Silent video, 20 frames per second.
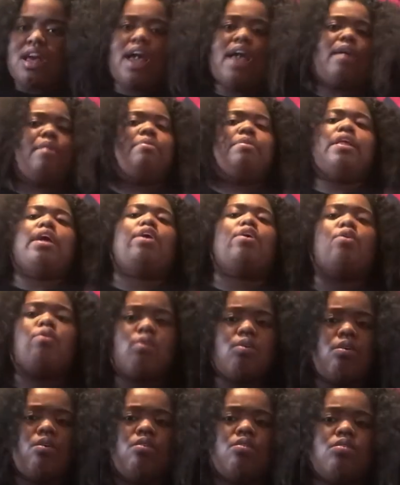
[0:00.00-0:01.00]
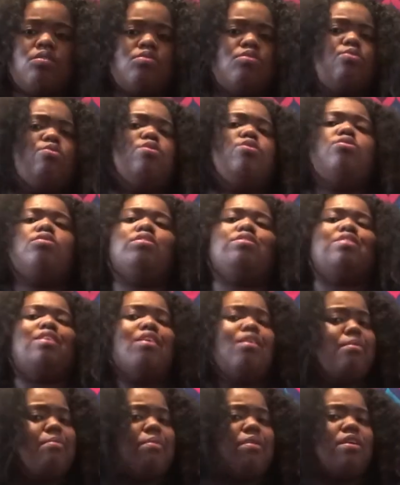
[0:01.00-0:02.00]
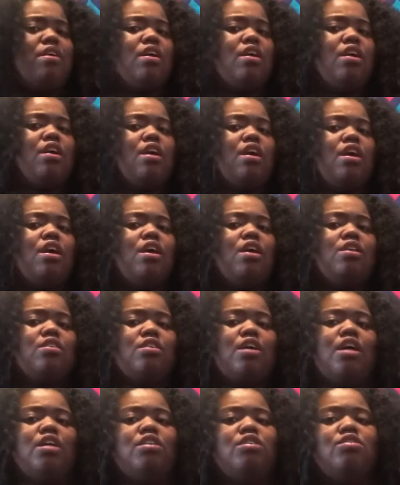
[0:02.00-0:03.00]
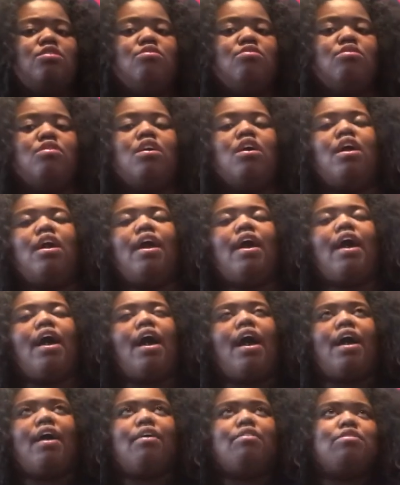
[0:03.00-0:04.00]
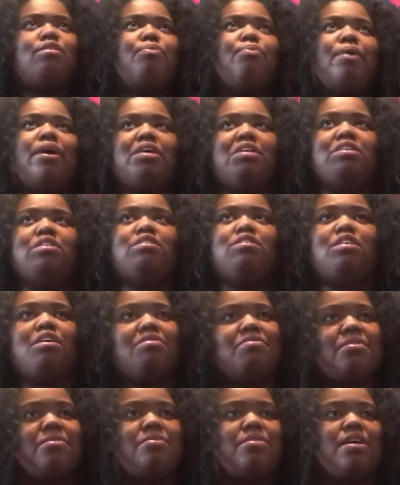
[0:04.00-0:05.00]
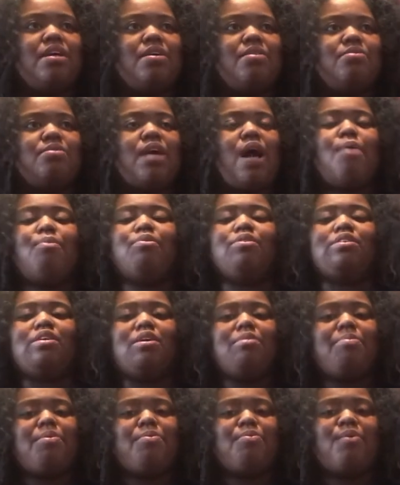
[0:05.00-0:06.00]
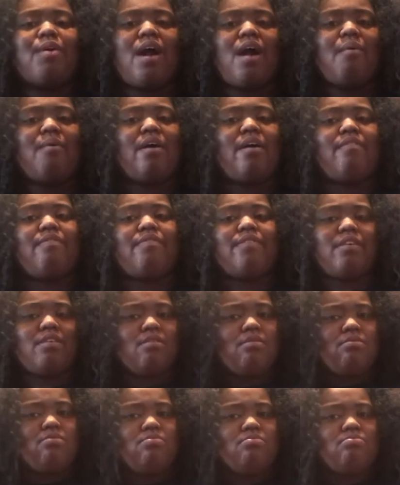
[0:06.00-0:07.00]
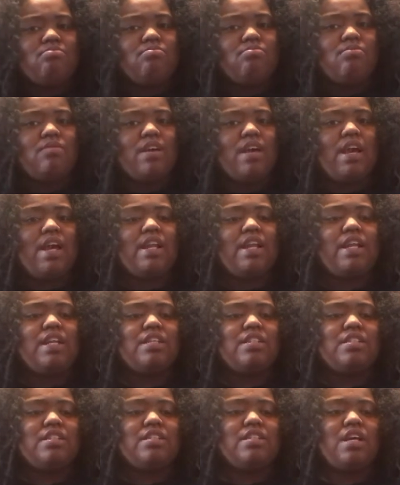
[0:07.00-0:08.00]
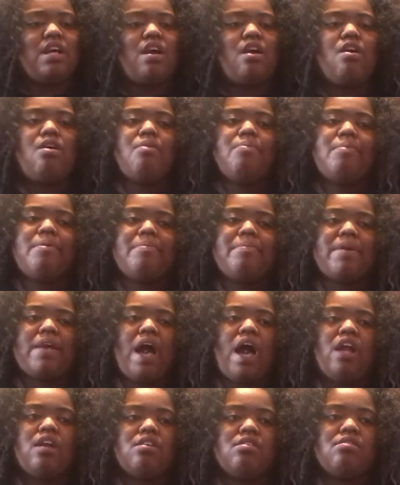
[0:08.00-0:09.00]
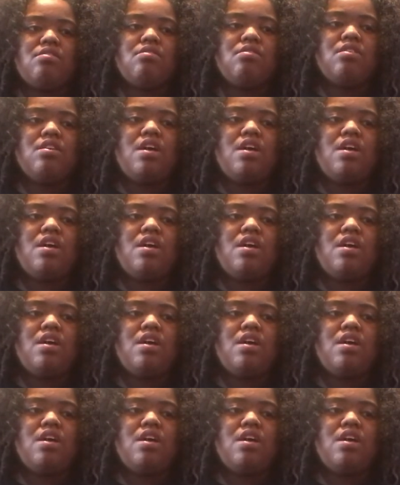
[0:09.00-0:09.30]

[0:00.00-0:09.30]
I am that girl. So who are you to tell me? So I just do some reckless stuff sometimes. I will tell people how I feel. And then it's just like, oh, but Miata.